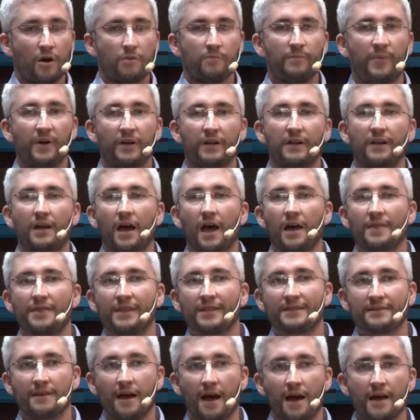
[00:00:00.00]
But at
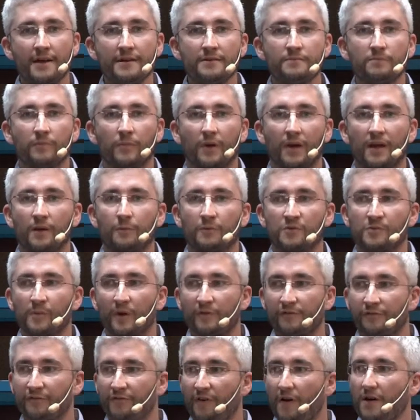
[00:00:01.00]
the time, it was my
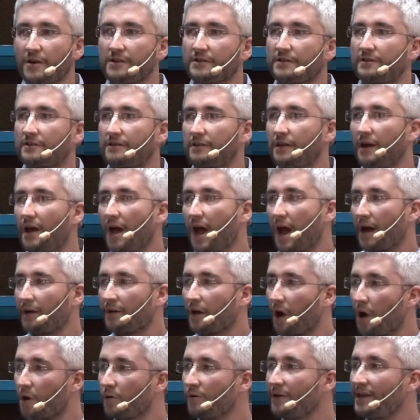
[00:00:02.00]
first and
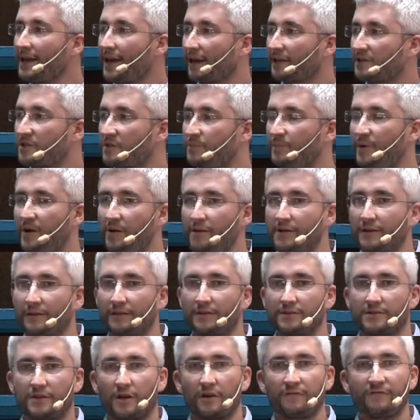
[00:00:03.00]
only
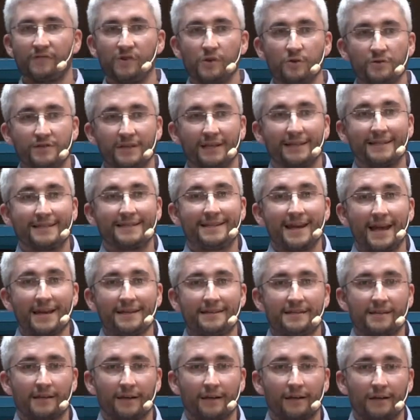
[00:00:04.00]
experience of using
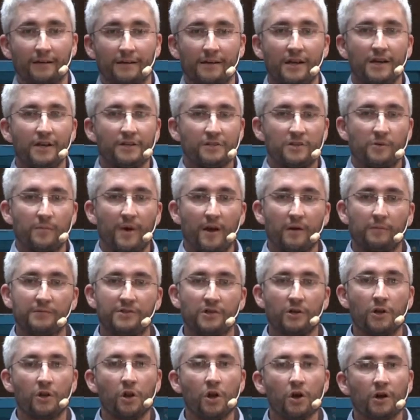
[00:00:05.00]
data to be able
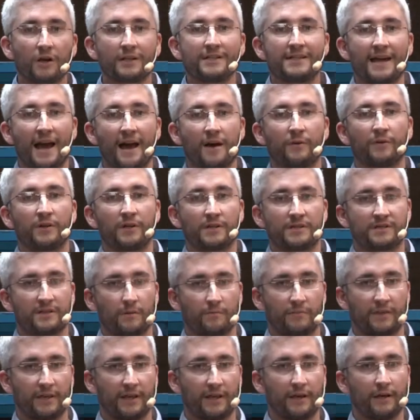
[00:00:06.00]
to look down at
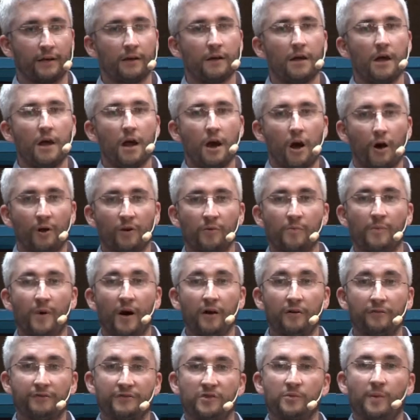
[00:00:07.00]
something on
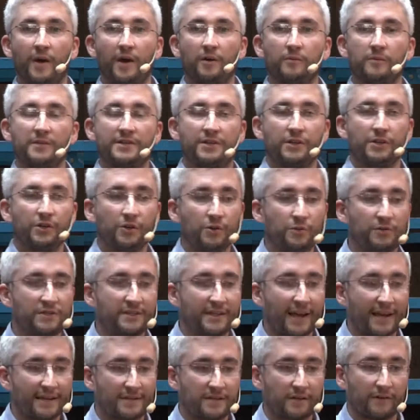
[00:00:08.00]
above, to be able to use
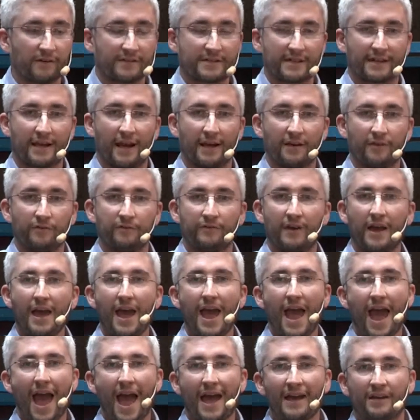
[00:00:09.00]
data as a kind of
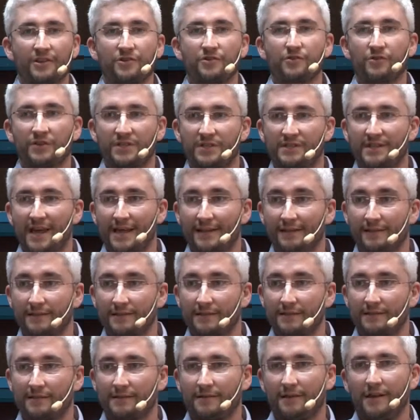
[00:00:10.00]
extra
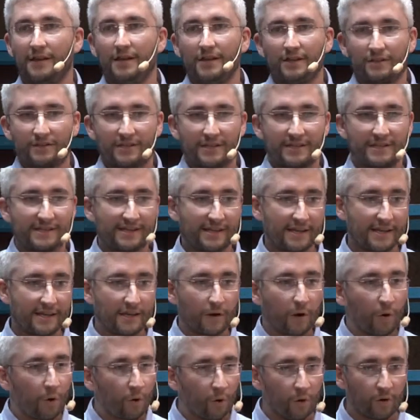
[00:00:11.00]
sense to
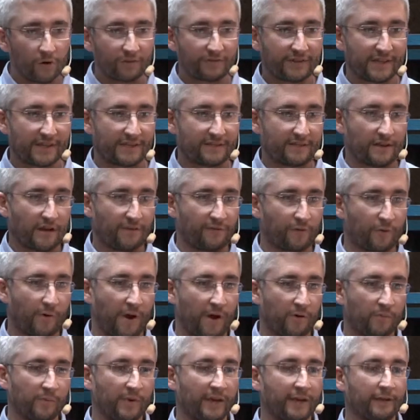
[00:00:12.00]
see all of the stuff
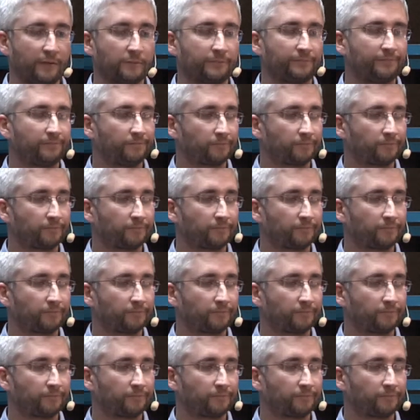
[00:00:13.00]
around me.